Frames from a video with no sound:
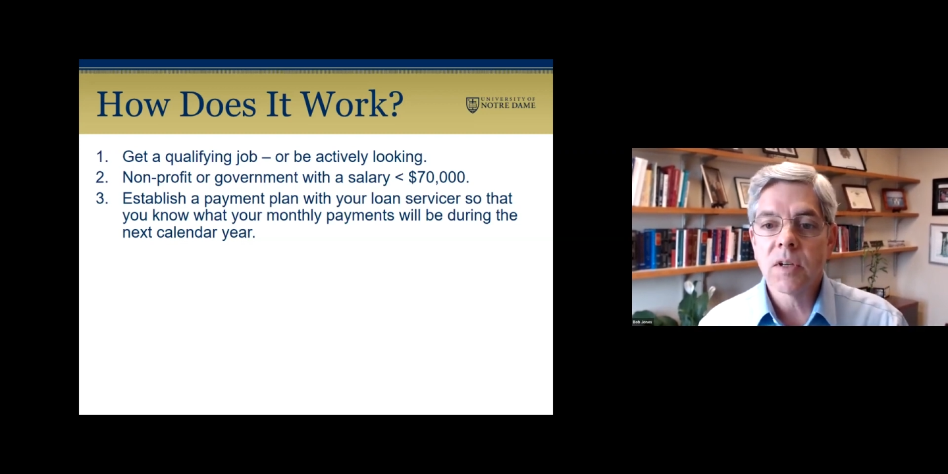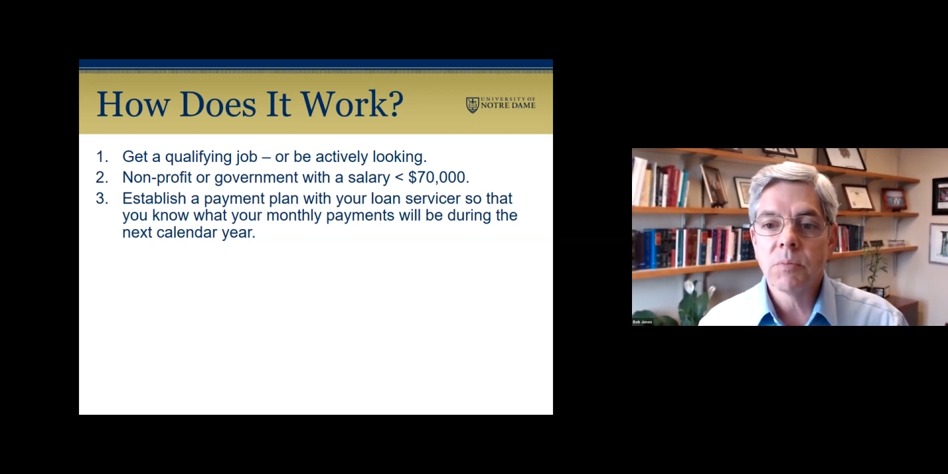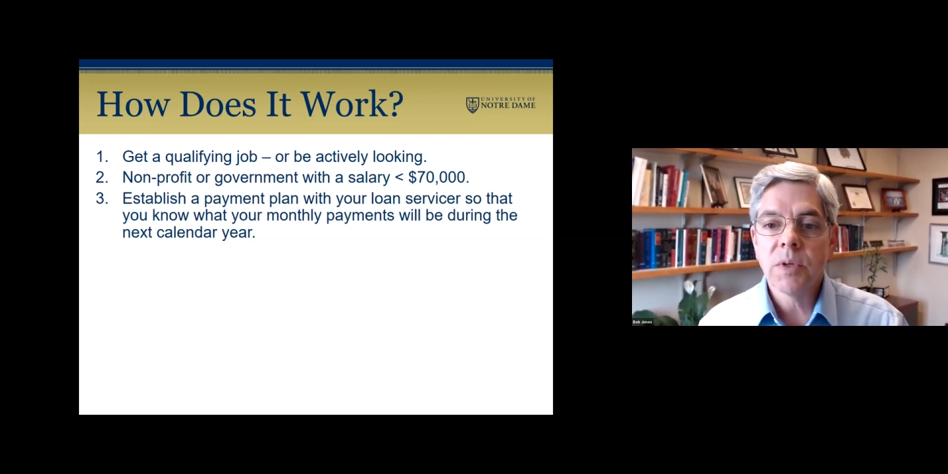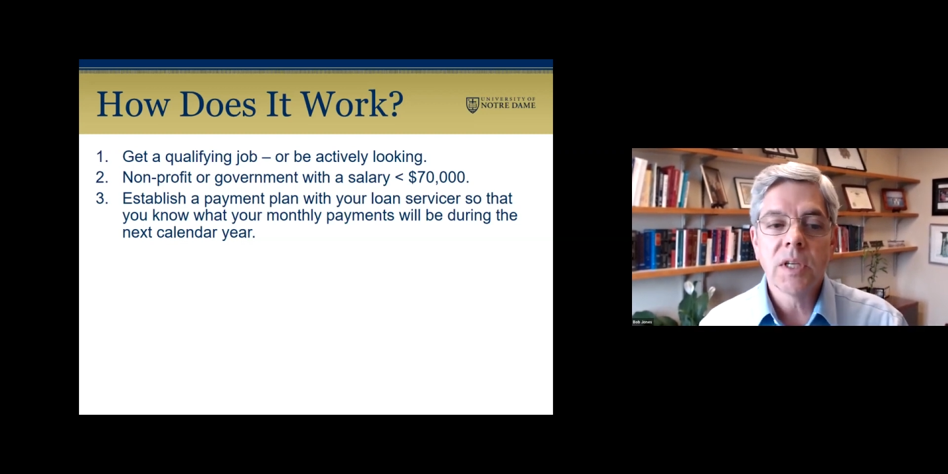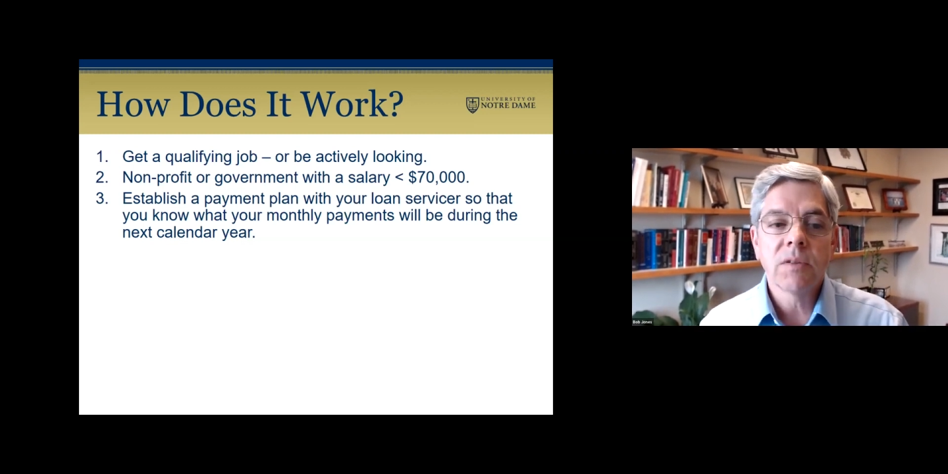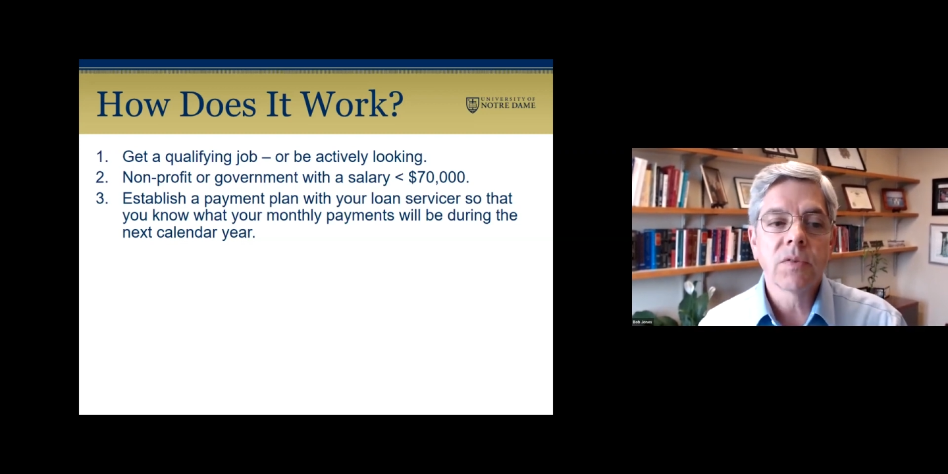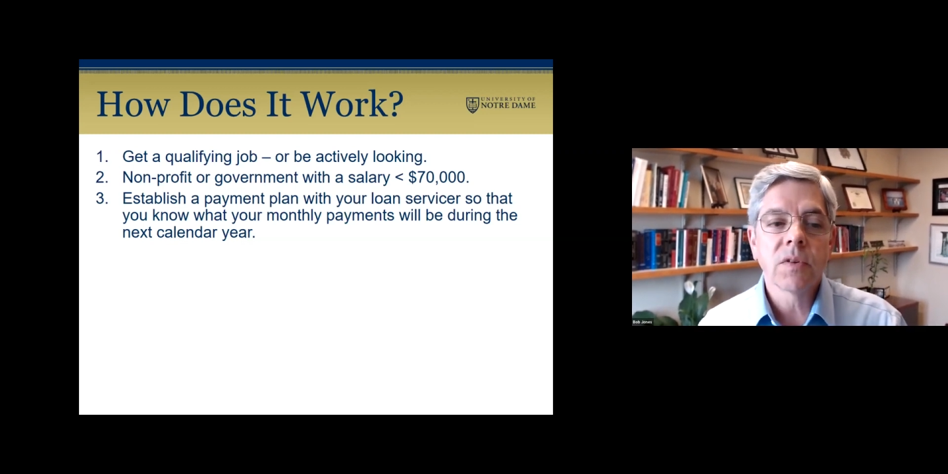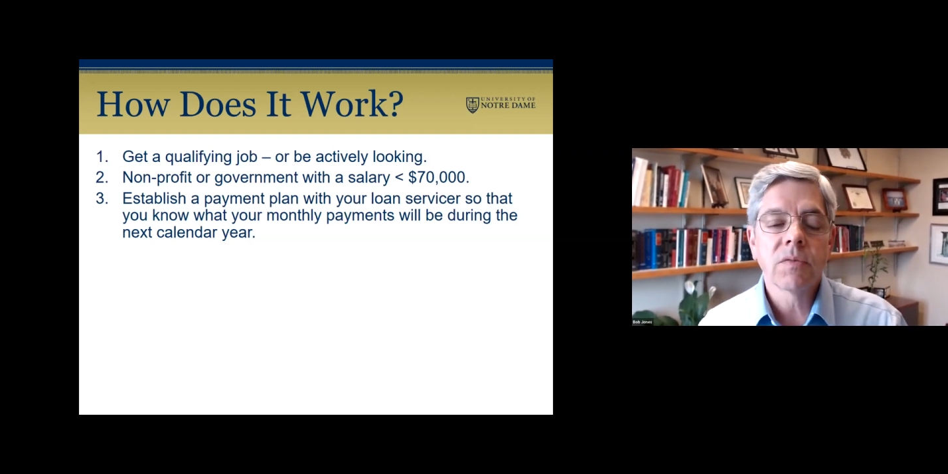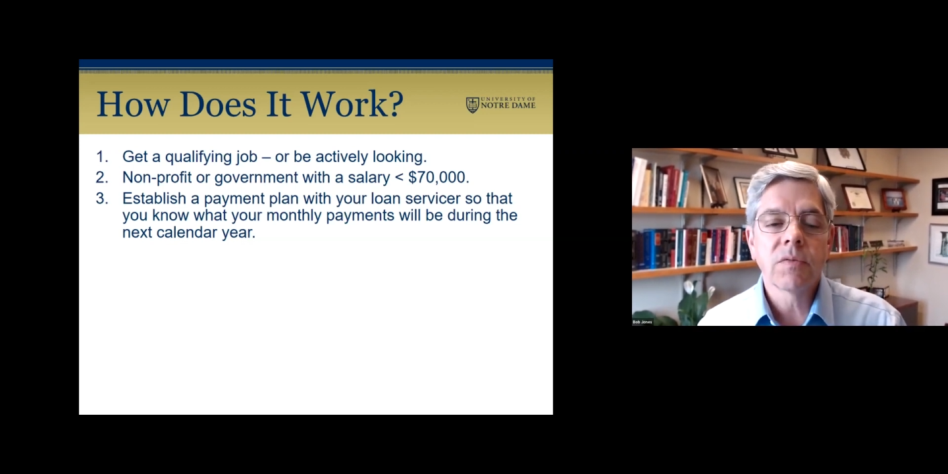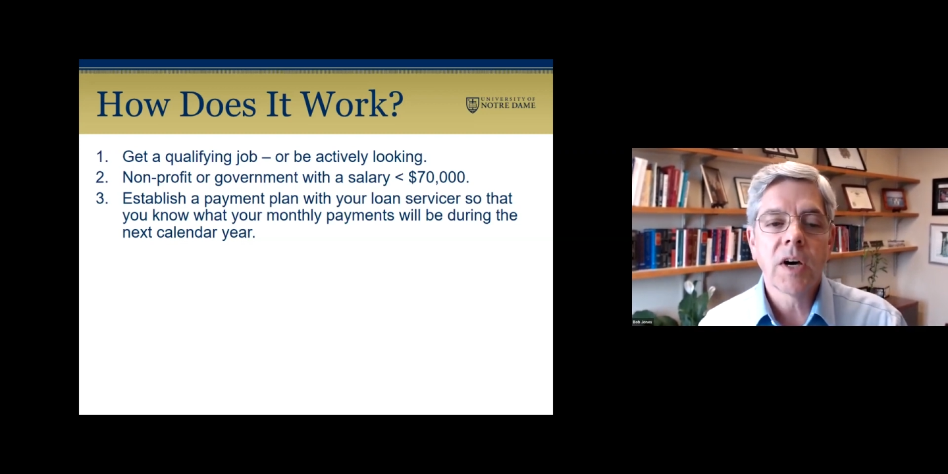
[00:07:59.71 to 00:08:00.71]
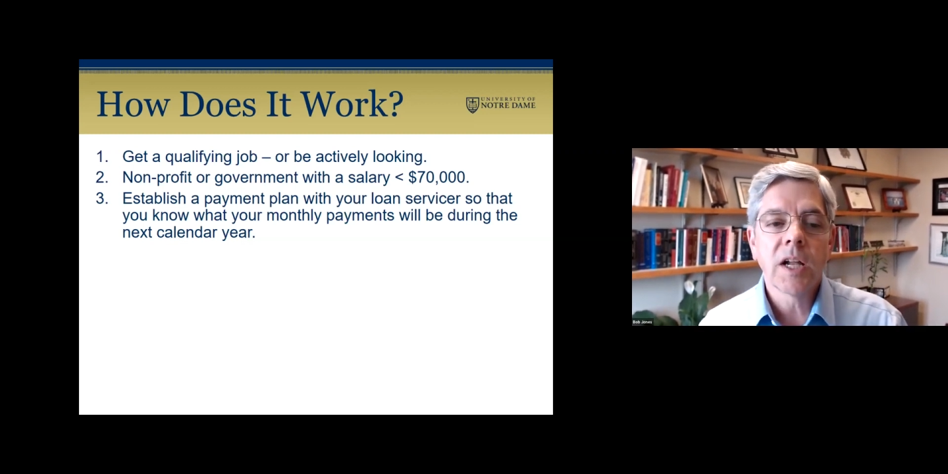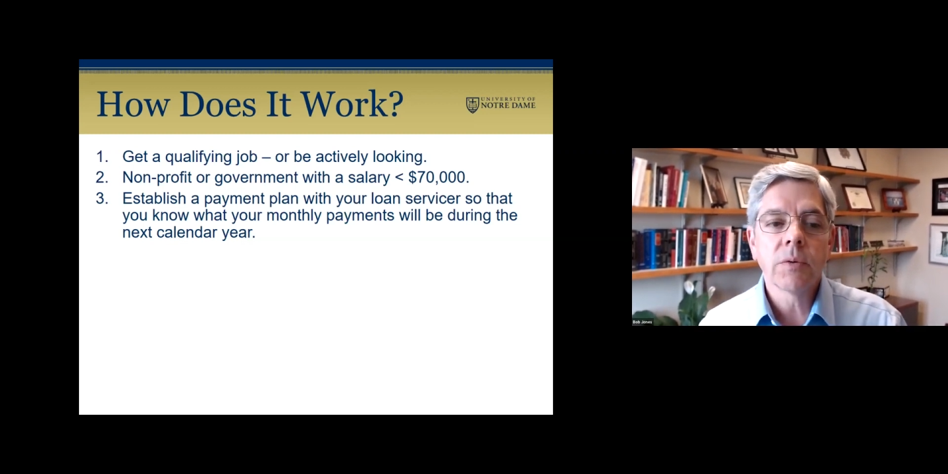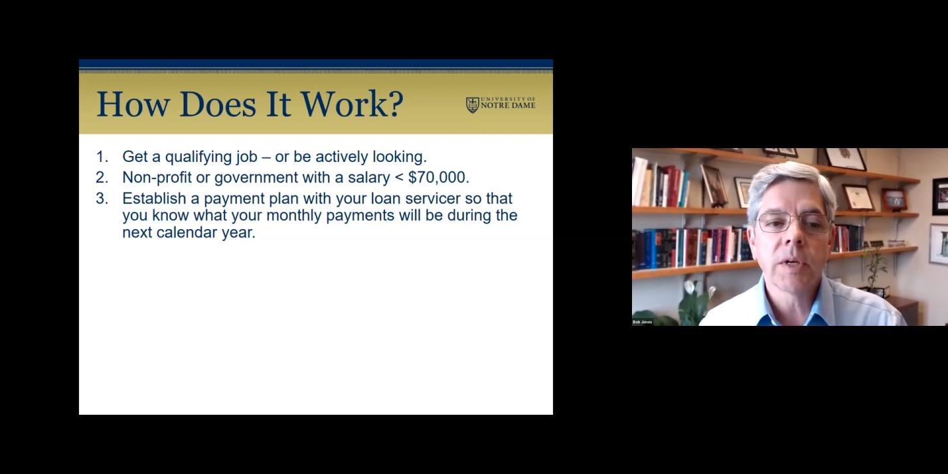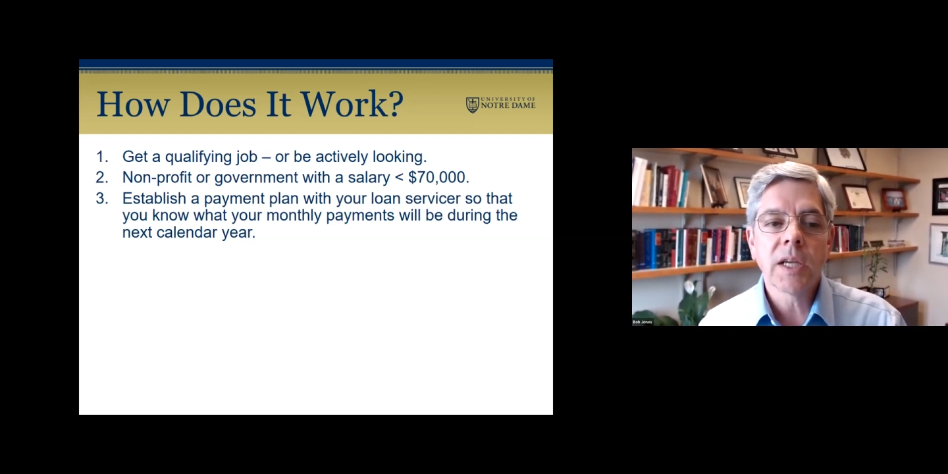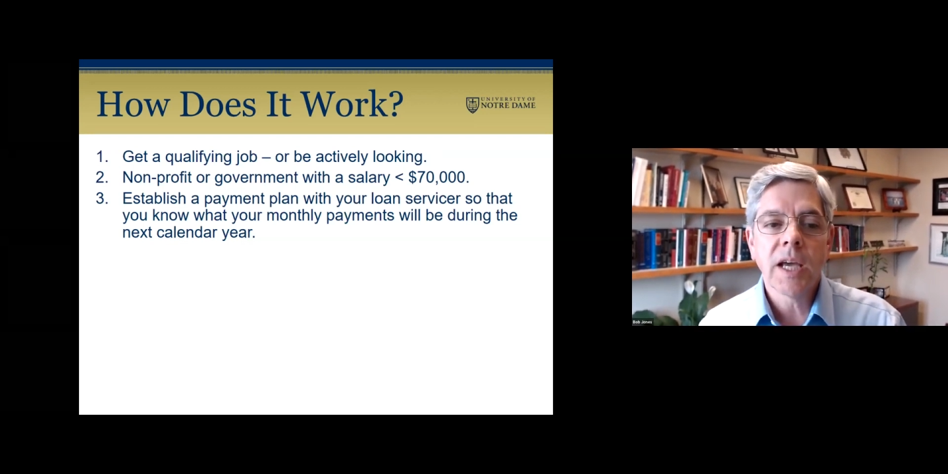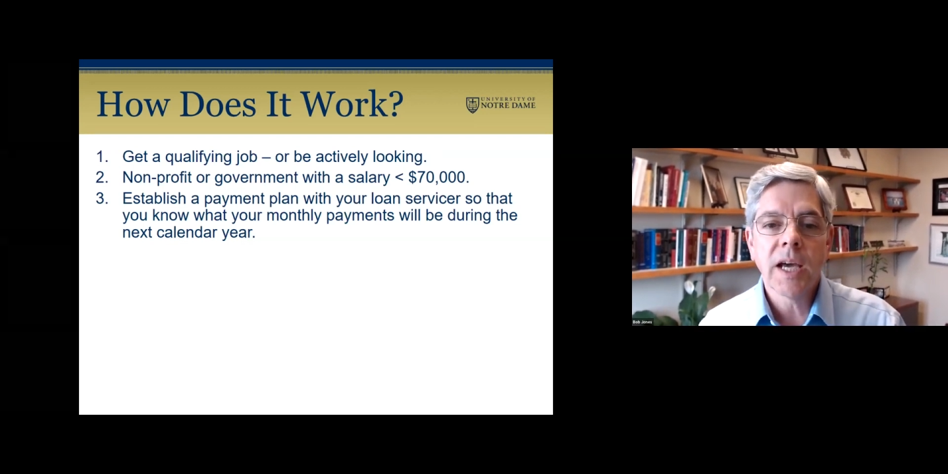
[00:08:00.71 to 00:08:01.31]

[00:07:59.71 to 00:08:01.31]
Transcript: going to be for the following